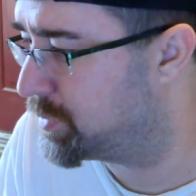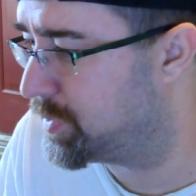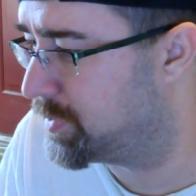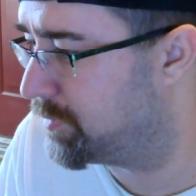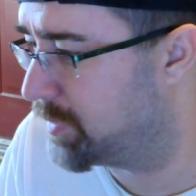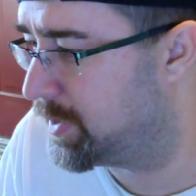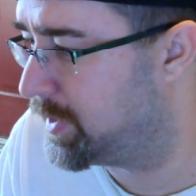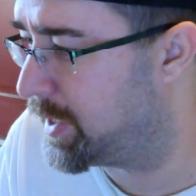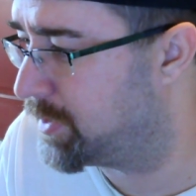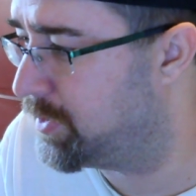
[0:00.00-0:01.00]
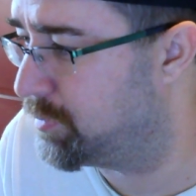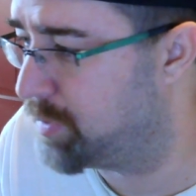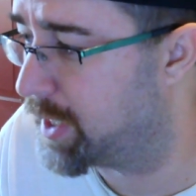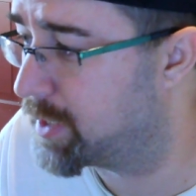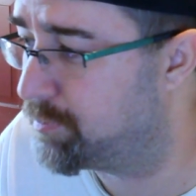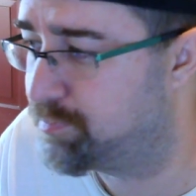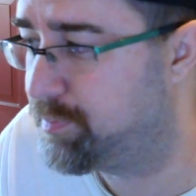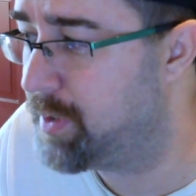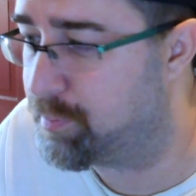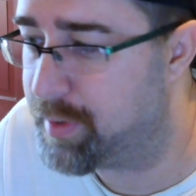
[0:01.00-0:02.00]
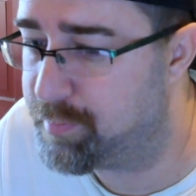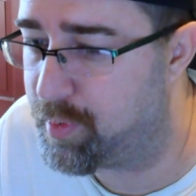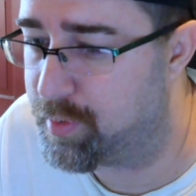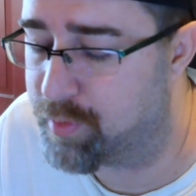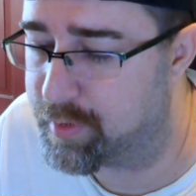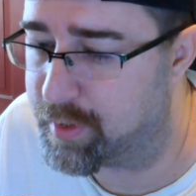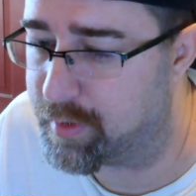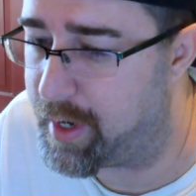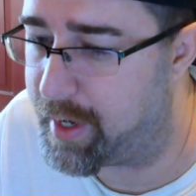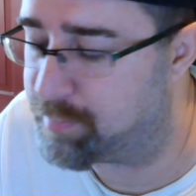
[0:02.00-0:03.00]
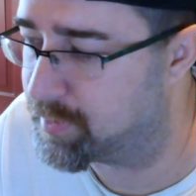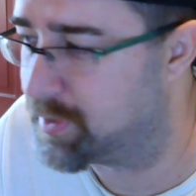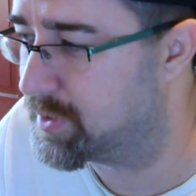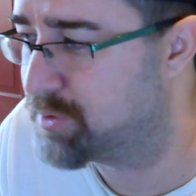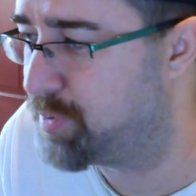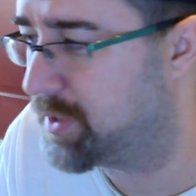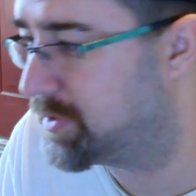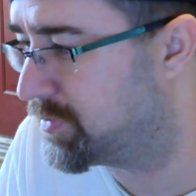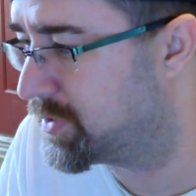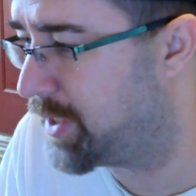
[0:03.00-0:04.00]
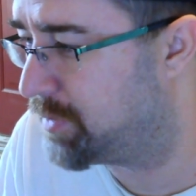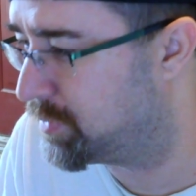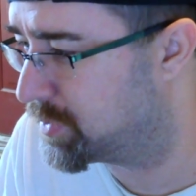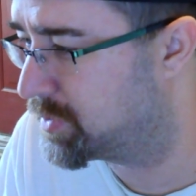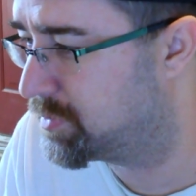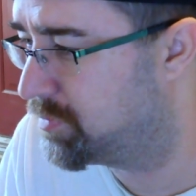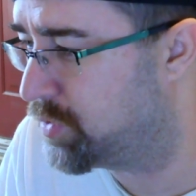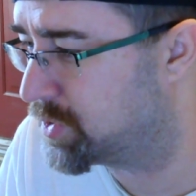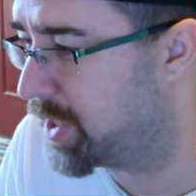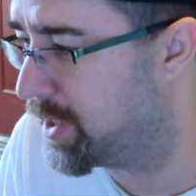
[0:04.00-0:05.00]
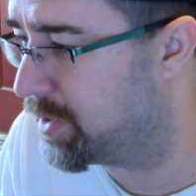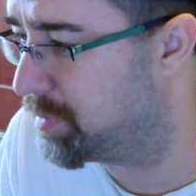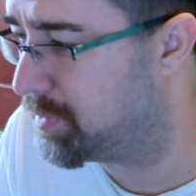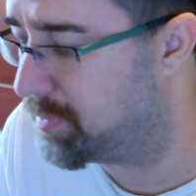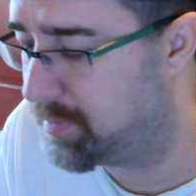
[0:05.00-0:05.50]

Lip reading: wasn't really that good. But I could pinpoint where they were at, but the experience of sound was terrible.